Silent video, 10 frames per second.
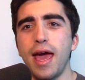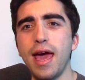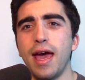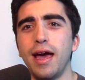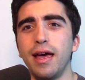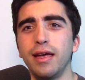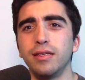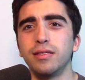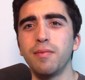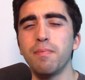
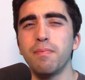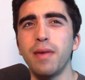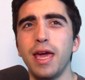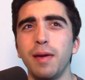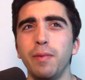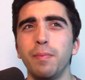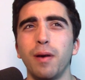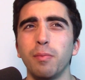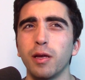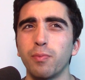And maybe
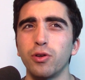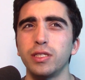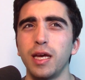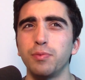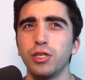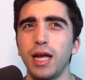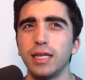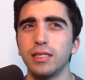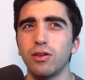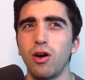public perception
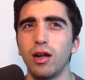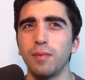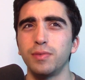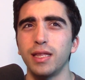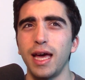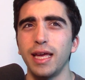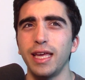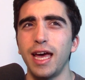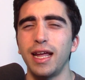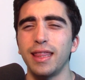hasn't caught up to that yet.